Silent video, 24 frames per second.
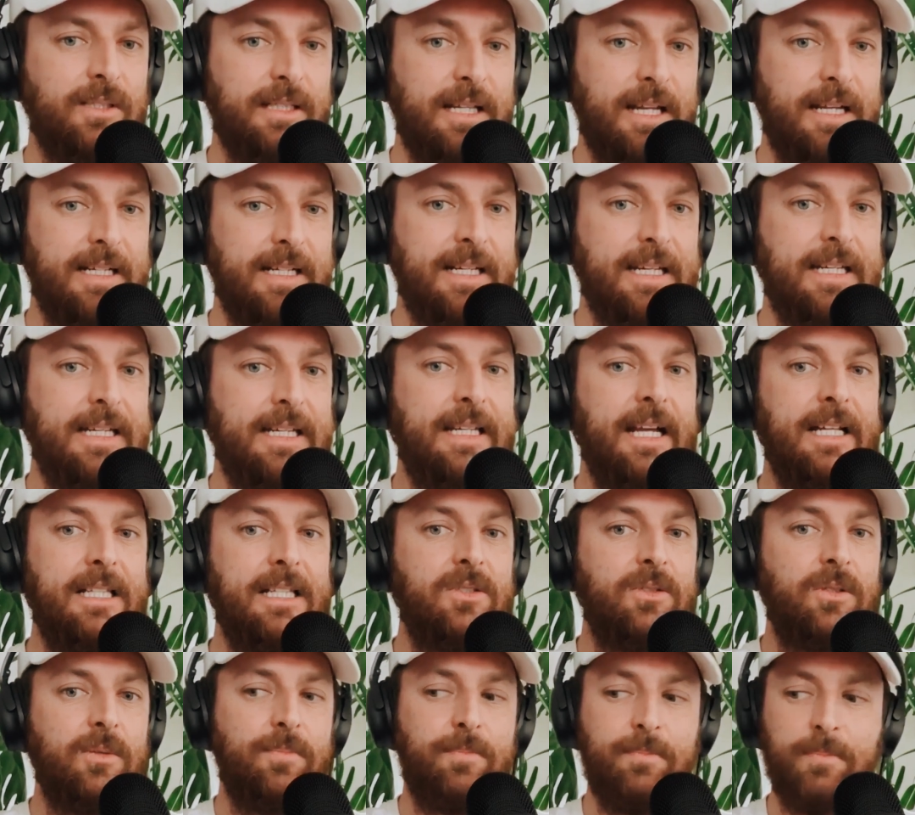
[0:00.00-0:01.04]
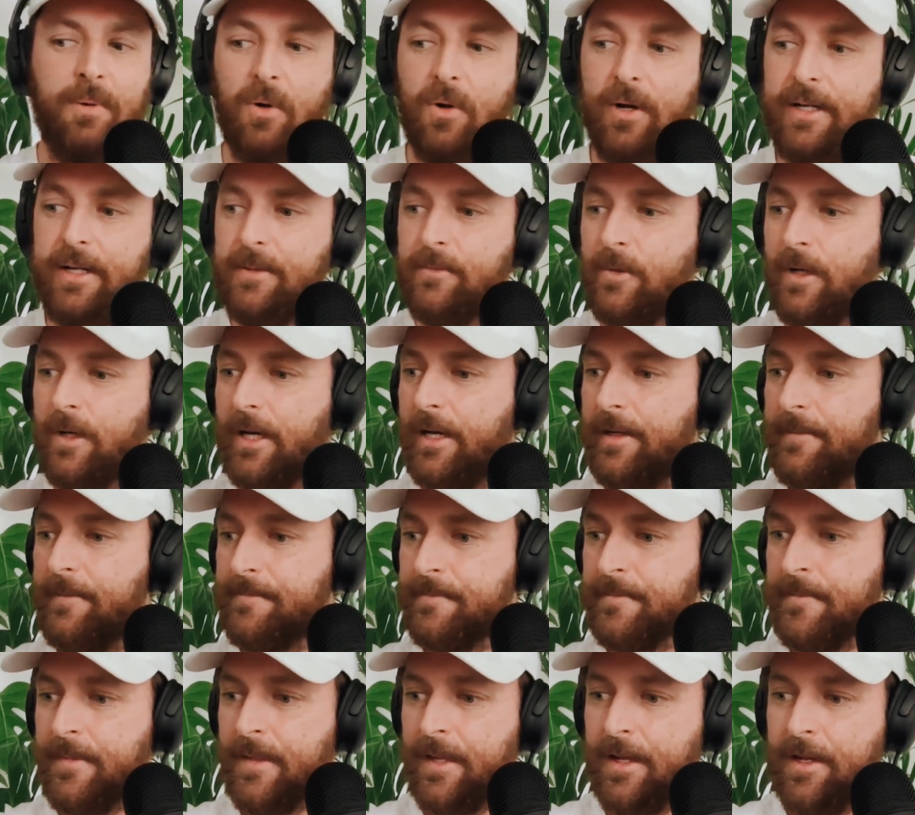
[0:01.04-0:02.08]
And then it can get to a point where
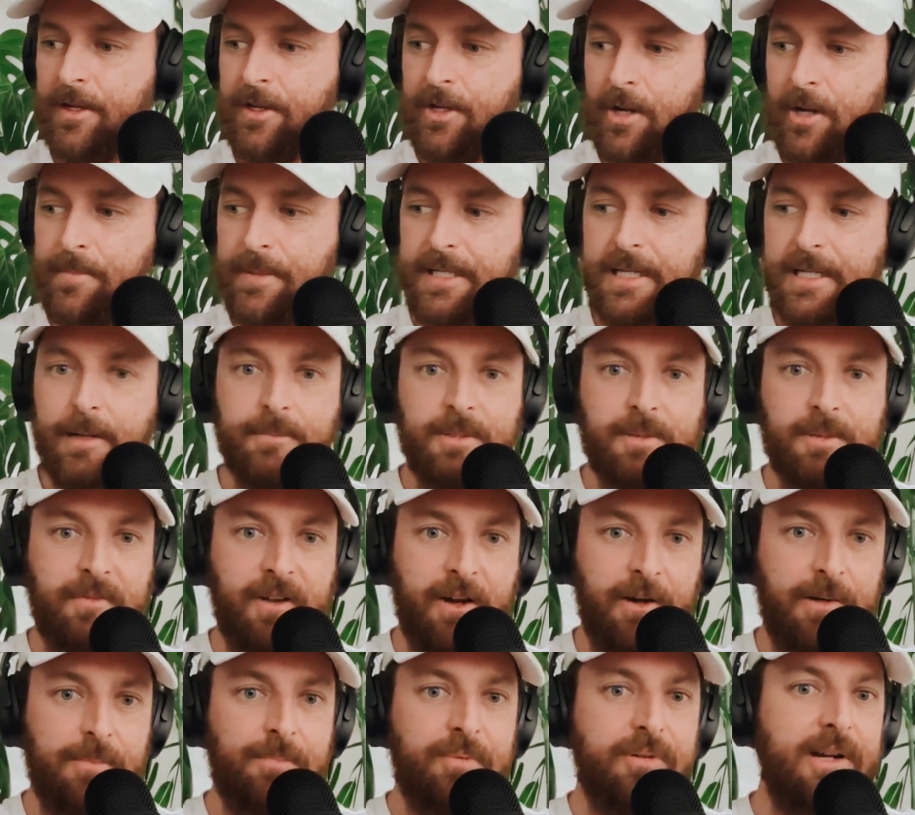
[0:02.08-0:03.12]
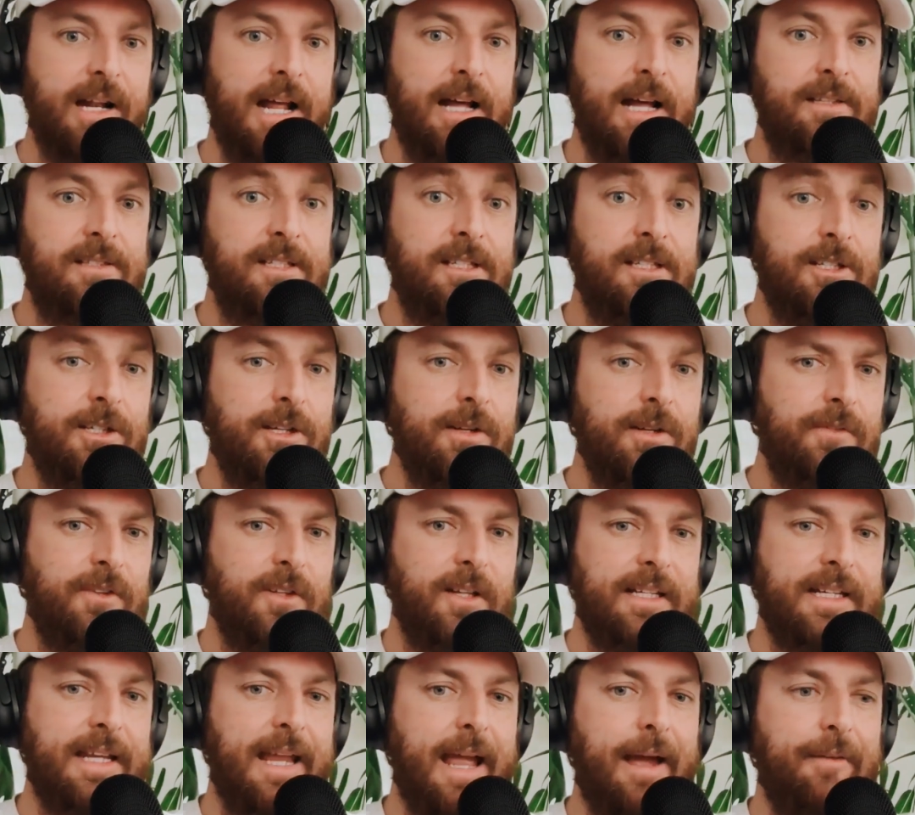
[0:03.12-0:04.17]
it becomes very pronounced, and you could
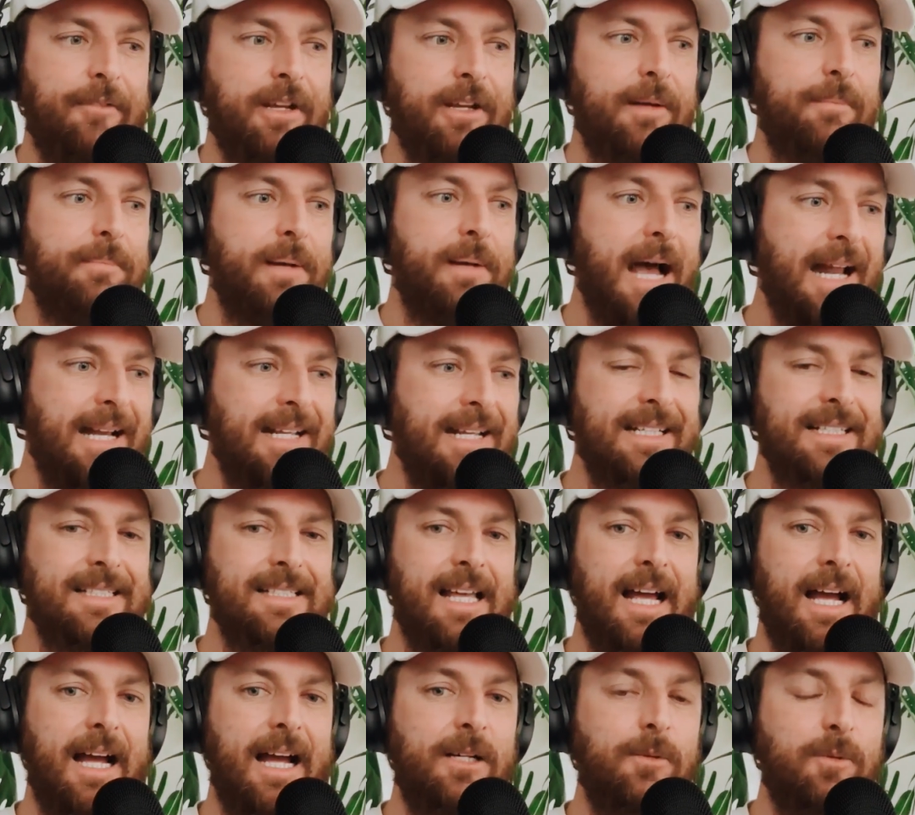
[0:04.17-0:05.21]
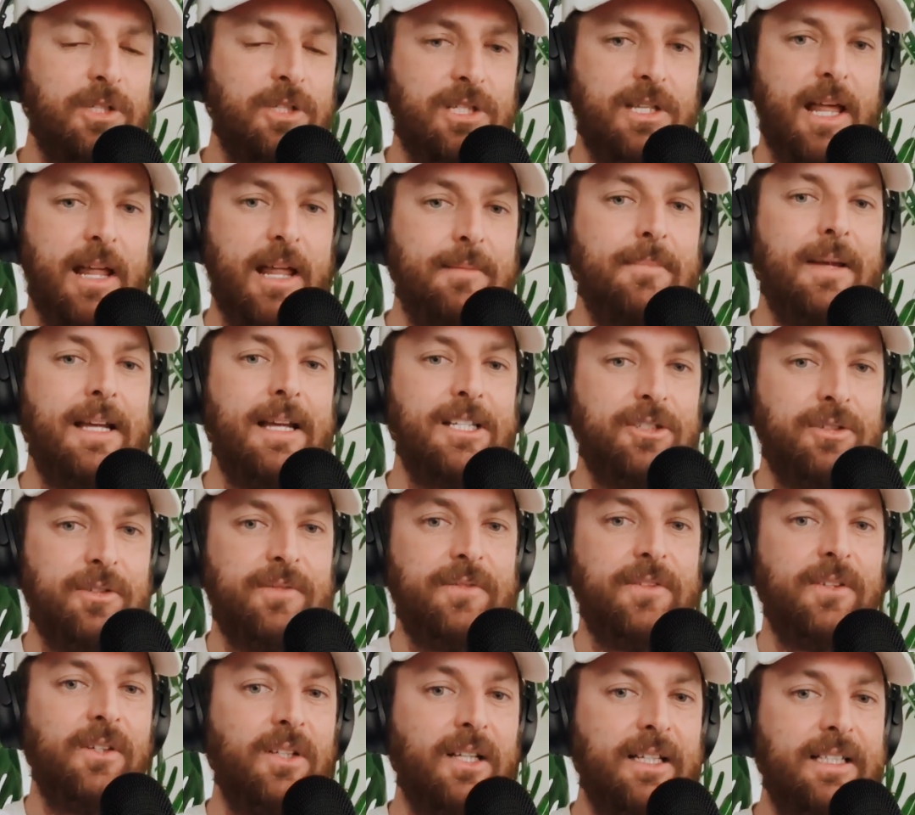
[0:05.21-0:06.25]
feel like you're having a panic attack, which then makes you
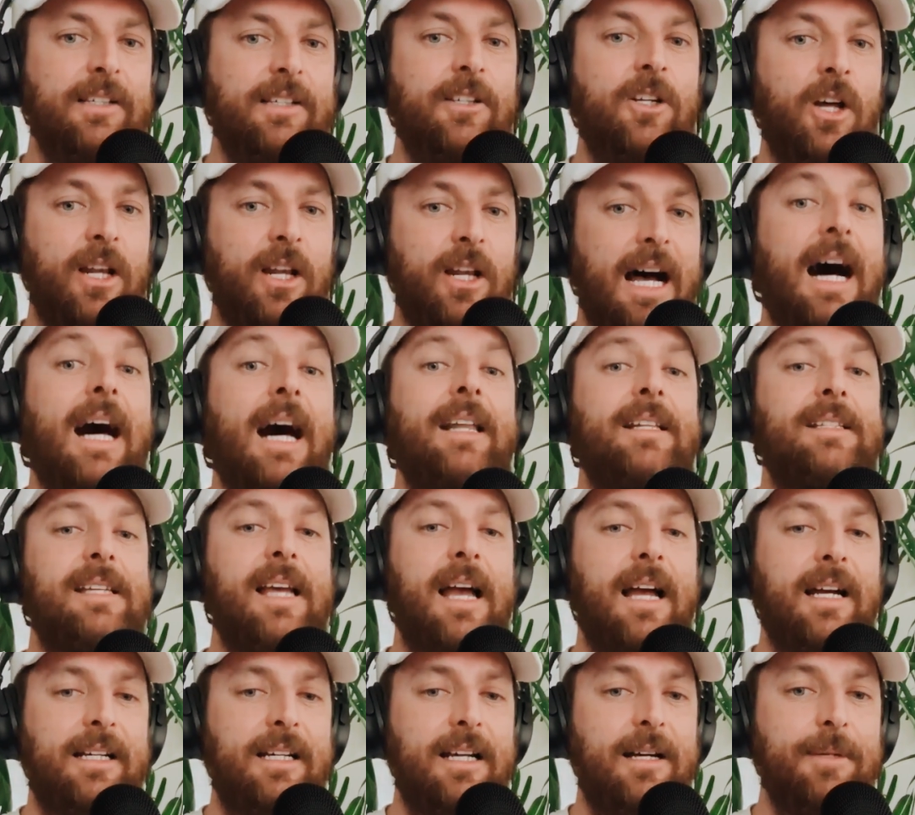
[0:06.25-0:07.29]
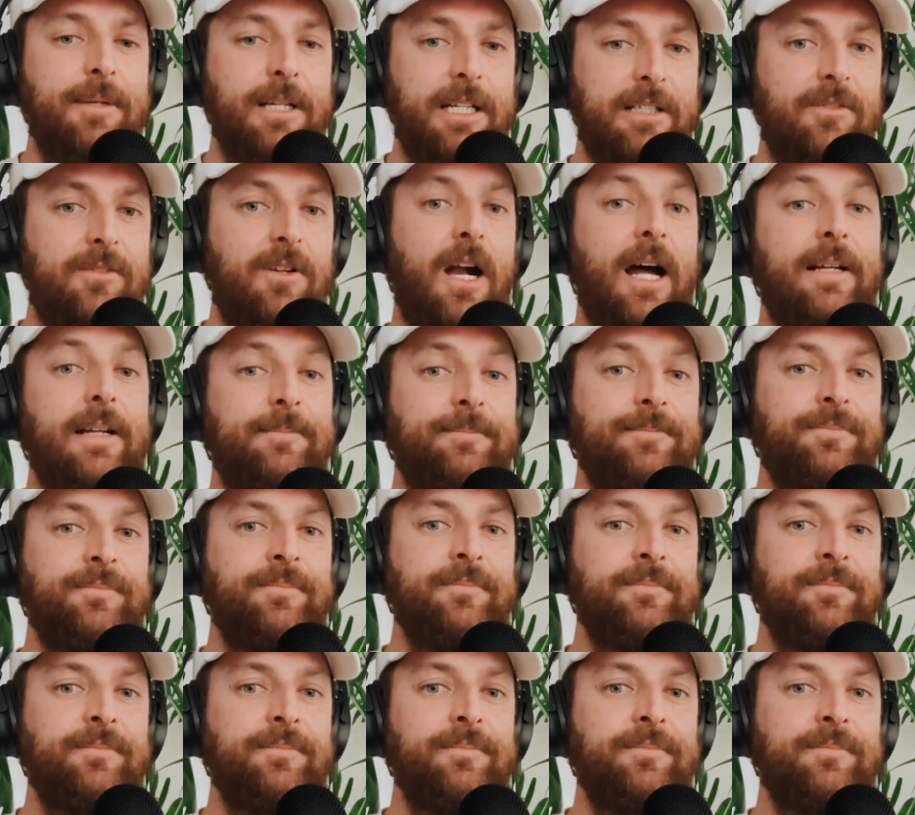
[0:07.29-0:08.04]
feel like you've got a heart attack coming, right?